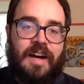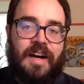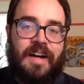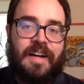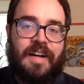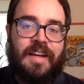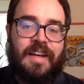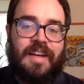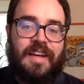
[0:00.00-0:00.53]

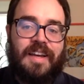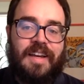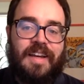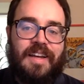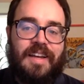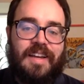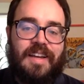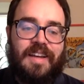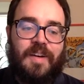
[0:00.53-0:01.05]
uh,
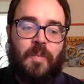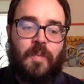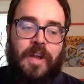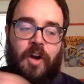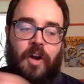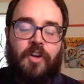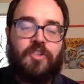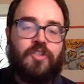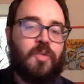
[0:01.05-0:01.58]

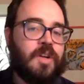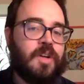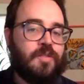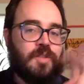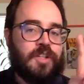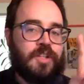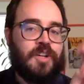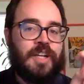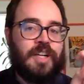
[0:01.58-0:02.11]
we are sort
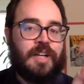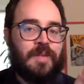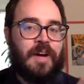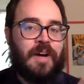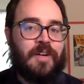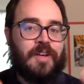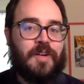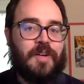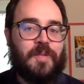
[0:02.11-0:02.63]
of returning a
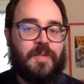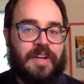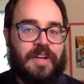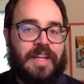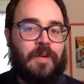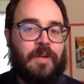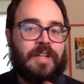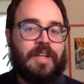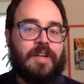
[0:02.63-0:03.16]
value,
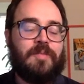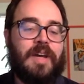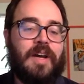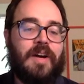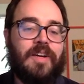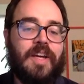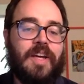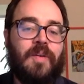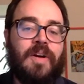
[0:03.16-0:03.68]
we're yielding a
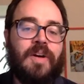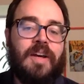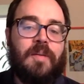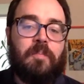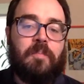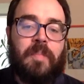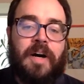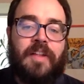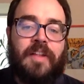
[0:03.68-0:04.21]
value,
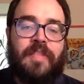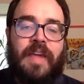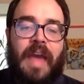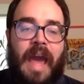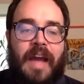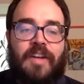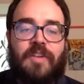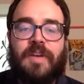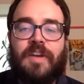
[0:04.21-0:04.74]
but
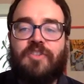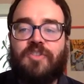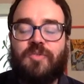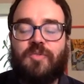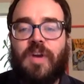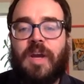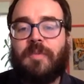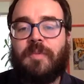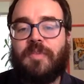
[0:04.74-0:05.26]
the
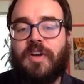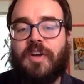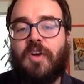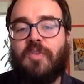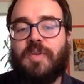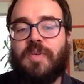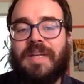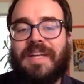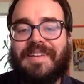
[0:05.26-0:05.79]
activation frame of the
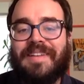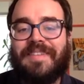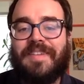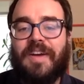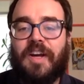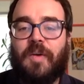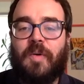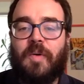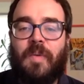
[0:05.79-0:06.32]
coroutine
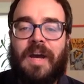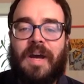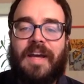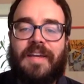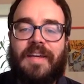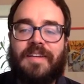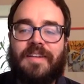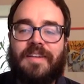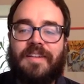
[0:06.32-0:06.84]
does not go
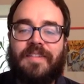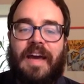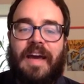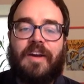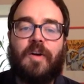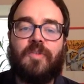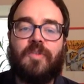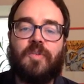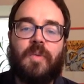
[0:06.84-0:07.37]
away.
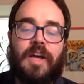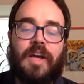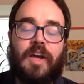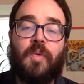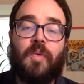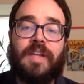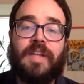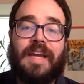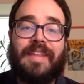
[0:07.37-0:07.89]
That goes
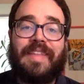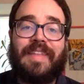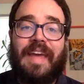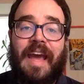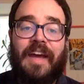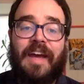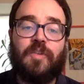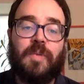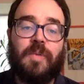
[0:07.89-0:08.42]
away only at
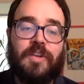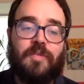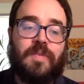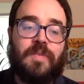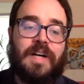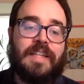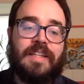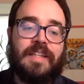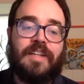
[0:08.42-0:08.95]
the end when you
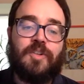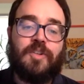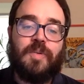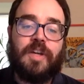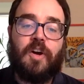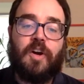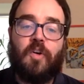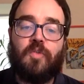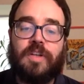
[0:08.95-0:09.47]
finally
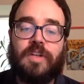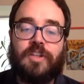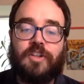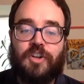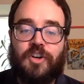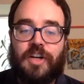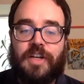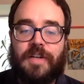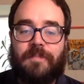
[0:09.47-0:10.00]
do the
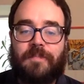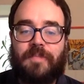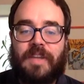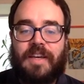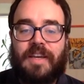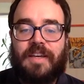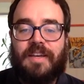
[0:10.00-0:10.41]
co-return.